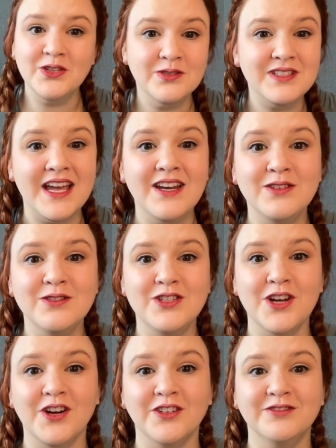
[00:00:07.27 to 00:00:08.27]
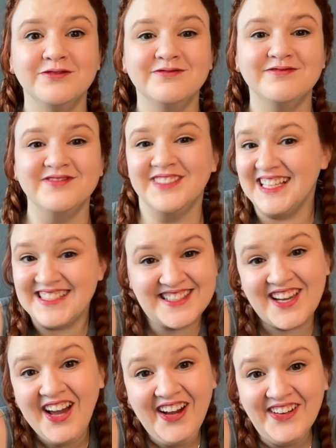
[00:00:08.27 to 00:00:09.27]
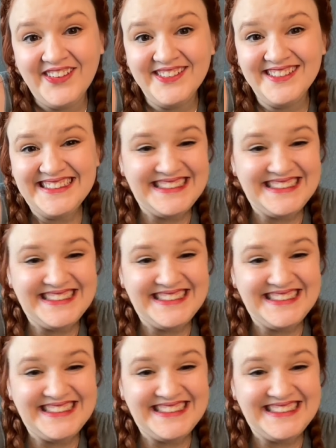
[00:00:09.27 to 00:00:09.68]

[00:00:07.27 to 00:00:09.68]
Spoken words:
New day, new show. Let's go.